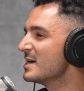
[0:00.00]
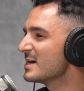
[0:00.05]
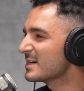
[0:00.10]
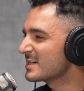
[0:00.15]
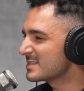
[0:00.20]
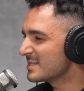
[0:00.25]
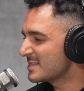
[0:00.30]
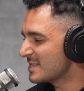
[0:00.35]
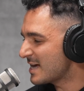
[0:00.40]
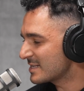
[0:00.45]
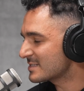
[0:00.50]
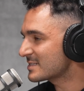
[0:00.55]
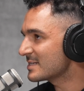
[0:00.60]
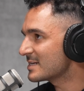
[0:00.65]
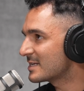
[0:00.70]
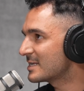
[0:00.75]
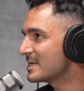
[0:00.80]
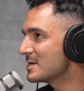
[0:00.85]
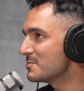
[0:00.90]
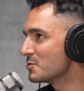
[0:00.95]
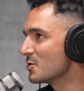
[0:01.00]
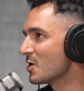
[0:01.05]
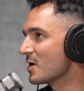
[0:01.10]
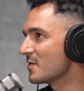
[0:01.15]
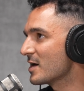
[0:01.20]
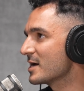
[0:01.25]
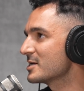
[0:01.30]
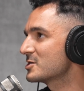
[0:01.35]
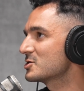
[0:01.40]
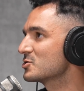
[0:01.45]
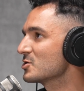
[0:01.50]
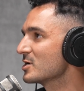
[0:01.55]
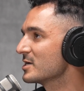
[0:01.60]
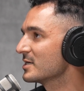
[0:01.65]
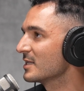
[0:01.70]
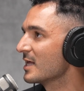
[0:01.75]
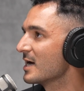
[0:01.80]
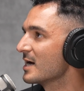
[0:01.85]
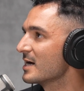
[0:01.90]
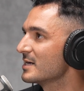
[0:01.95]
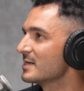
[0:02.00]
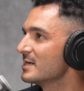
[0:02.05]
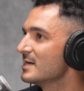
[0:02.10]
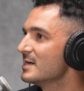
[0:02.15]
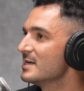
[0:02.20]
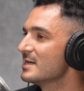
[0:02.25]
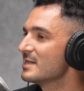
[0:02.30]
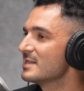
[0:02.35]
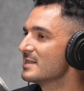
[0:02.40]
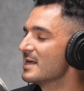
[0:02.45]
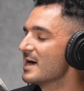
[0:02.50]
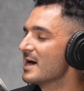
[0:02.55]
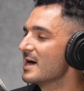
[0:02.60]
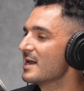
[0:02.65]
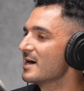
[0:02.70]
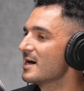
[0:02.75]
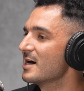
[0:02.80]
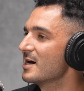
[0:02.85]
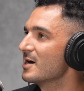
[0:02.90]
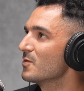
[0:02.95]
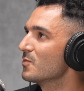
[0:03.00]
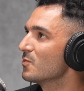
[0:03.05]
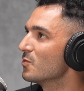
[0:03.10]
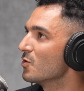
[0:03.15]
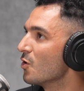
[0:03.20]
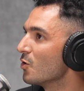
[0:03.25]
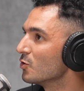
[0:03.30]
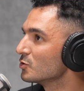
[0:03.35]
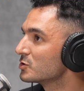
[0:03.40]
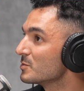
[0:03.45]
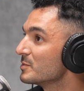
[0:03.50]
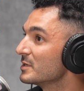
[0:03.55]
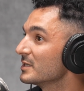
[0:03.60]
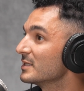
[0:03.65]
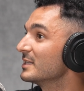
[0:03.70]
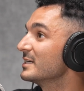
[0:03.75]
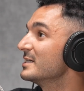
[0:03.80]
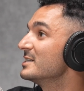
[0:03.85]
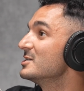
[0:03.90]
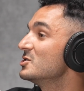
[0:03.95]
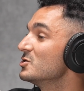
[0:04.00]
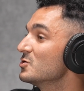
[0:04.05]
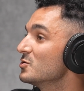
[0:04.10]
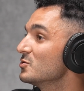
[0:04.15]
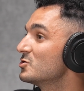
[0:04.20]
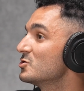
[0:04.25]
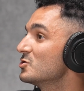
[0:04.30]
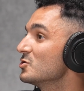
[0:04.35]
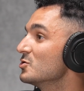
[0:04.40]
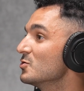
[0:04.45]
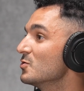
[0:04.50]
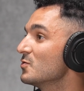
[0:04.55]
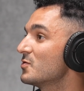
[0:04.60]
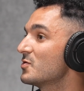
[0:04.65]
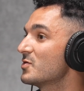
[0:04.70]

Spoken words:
because then that's going to keep you on that straight line that will ultimately lead you to